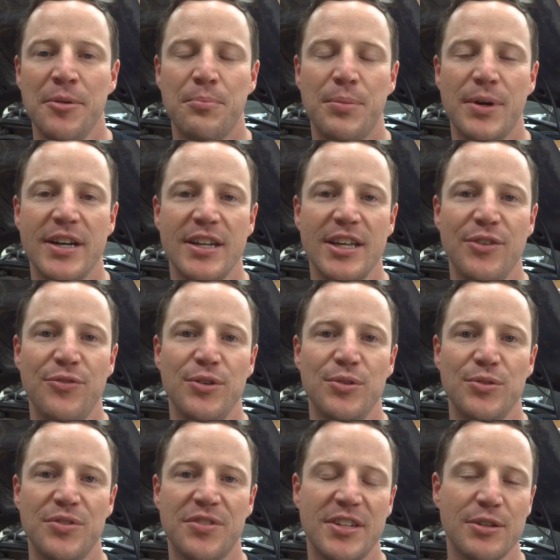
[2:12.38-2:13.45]
But if
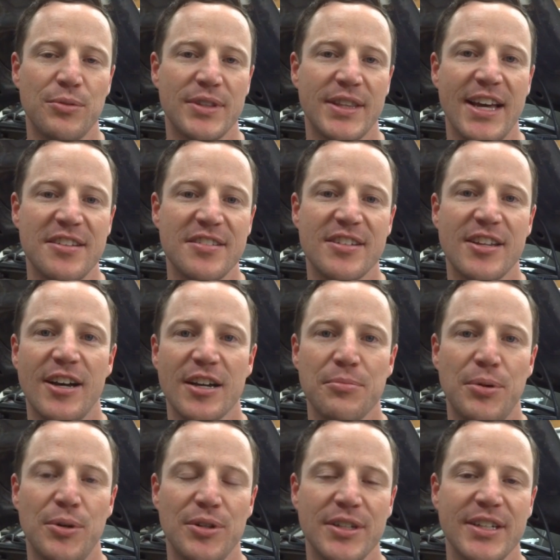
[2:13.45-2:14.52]
you stick with that stock
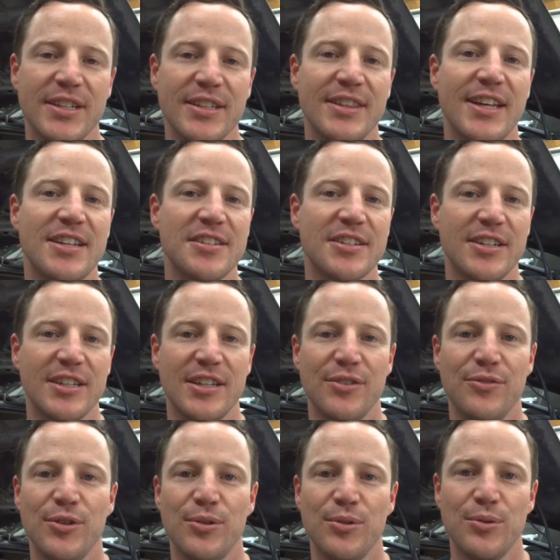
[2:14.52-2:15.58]
pulley, that's going to
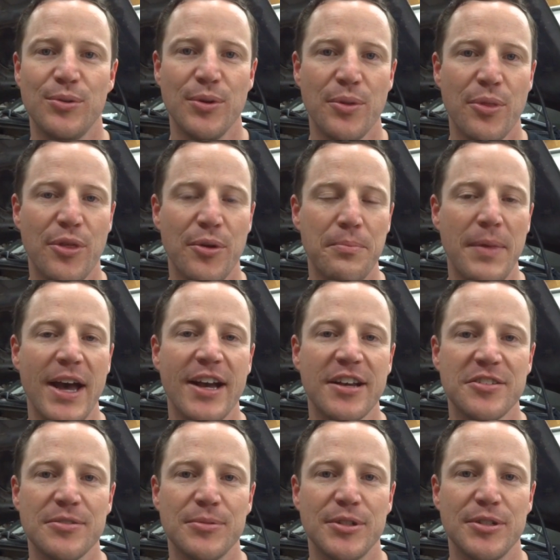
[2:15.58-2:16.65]
give you the
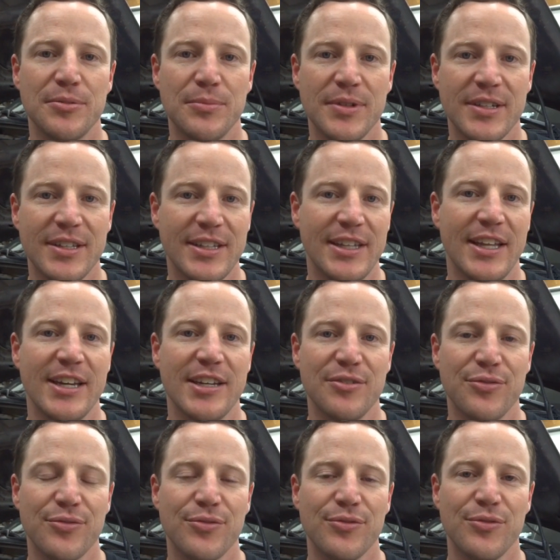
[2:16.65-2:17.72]
maximum
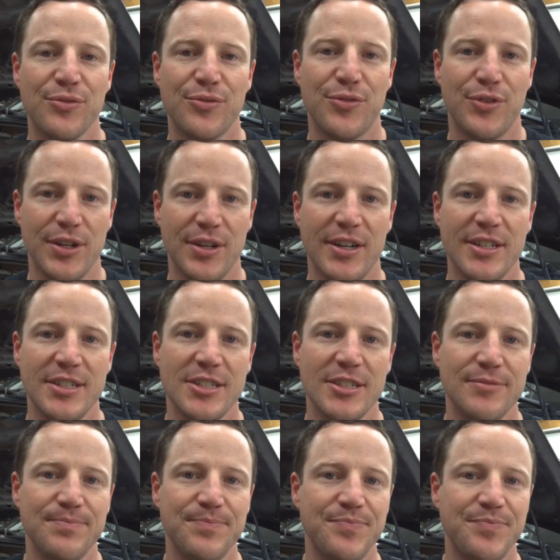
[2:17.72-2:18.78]
life for your
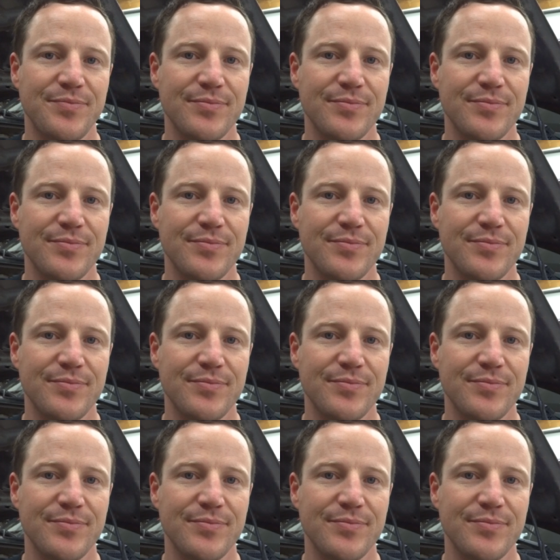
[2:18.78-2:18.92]
engine.